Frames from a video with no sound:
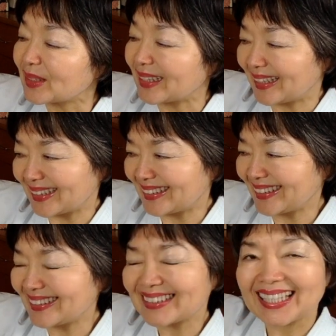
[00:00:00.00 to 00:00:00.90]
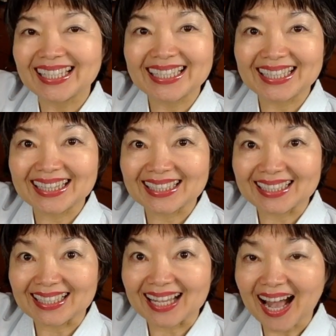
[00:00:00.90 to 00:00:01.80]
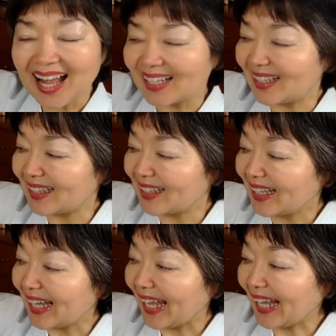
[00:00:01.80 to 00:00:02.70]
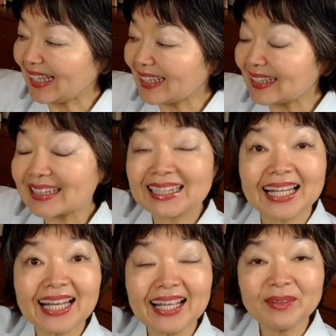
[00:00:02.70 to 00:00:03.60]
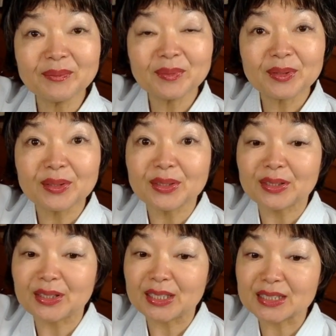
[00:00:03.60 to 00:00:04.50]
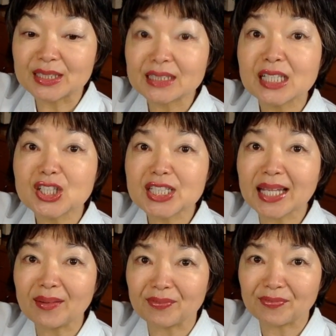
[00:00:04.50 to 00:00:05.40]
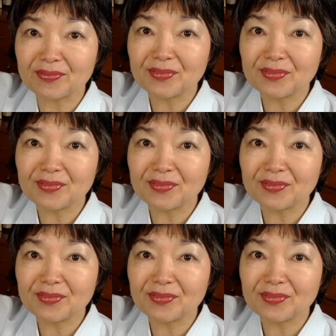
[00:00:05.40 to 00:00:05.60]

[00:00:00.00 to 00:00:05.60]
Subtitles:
This is the god. And tana, this is shelf.